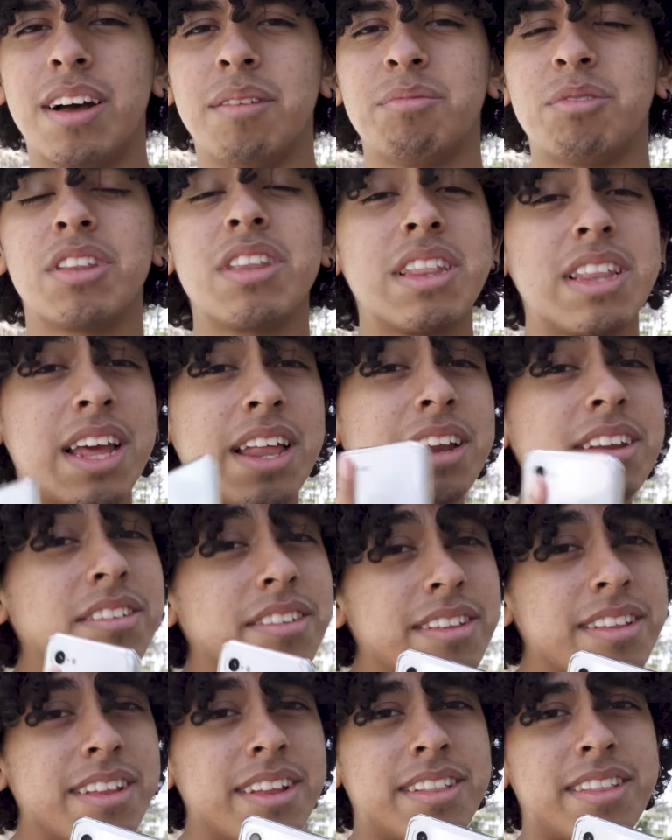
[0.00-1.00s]
Something
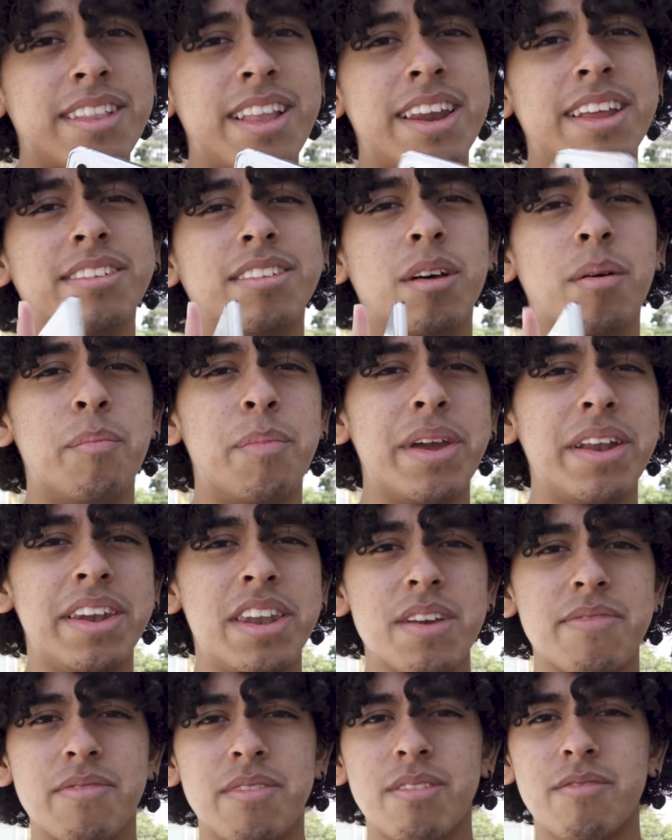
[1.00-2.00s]
that is a bit
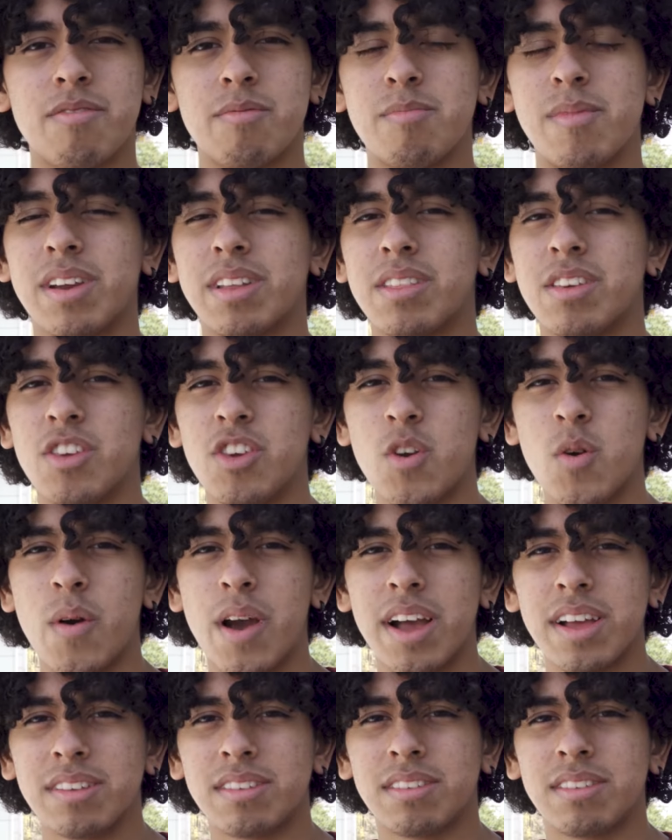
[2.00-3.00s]
different from the
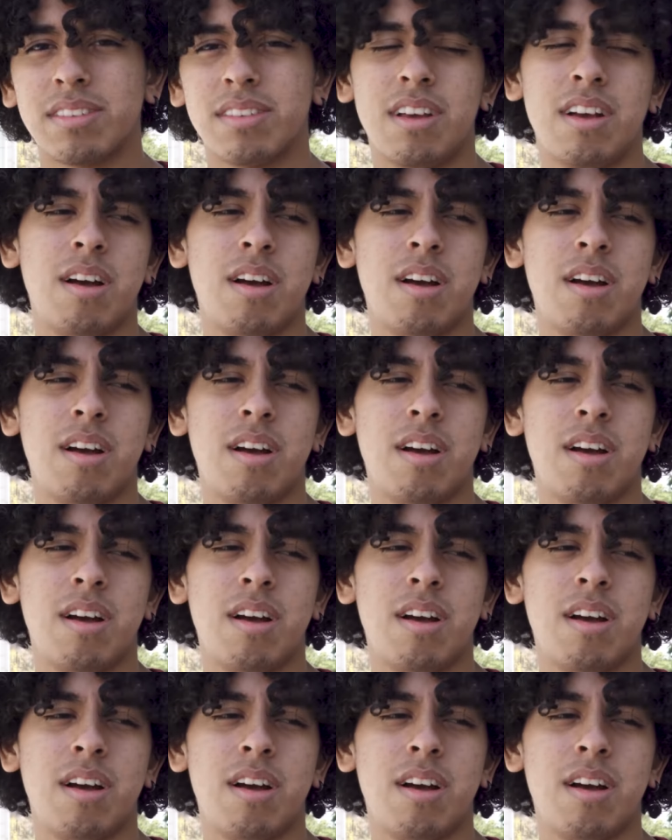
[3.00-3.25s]
US.